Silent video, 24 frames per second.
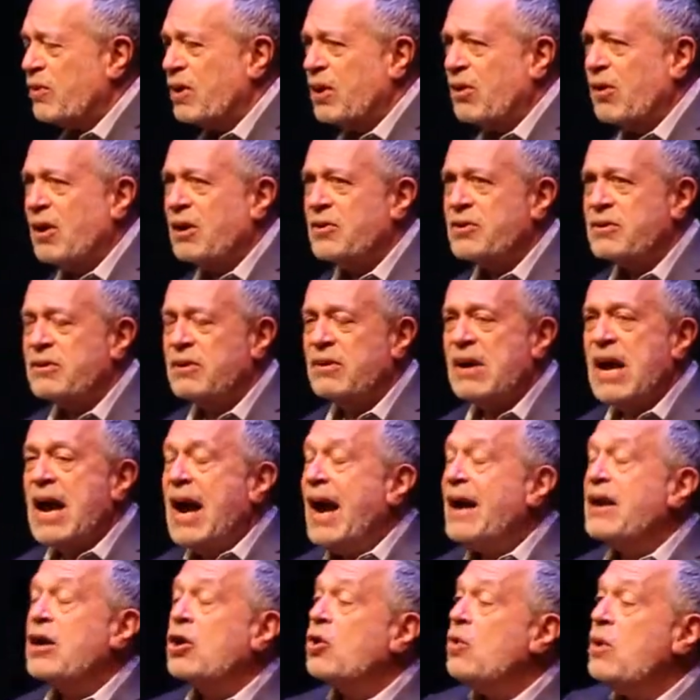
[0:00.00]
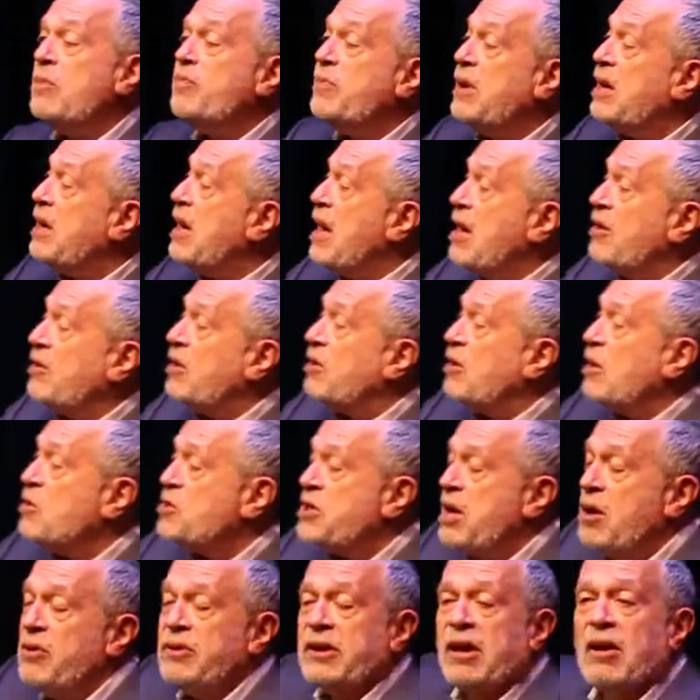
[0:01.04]
with regard to, and it could be that
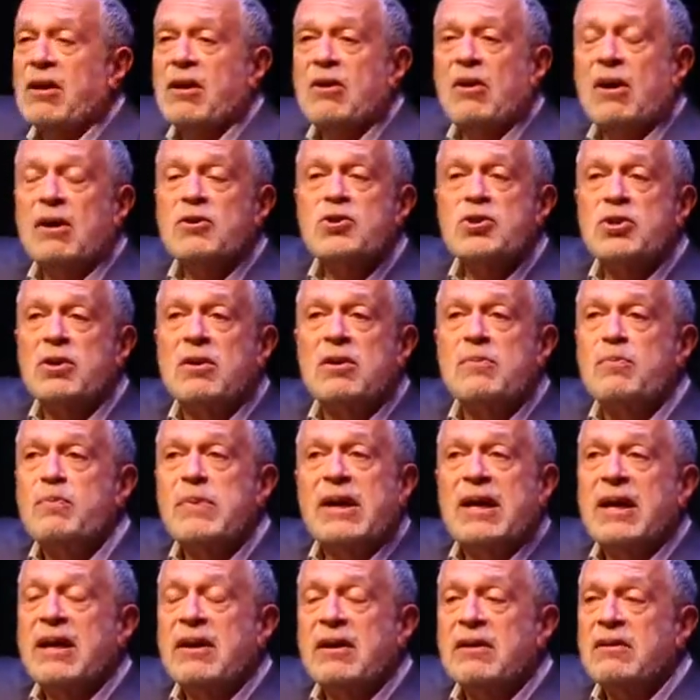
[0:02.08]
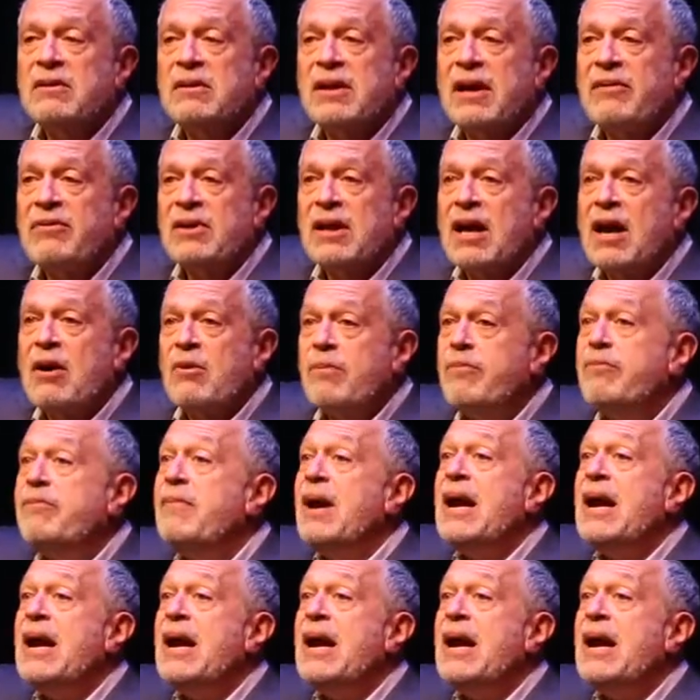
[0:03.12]
those healthcare costs are beginning to level out,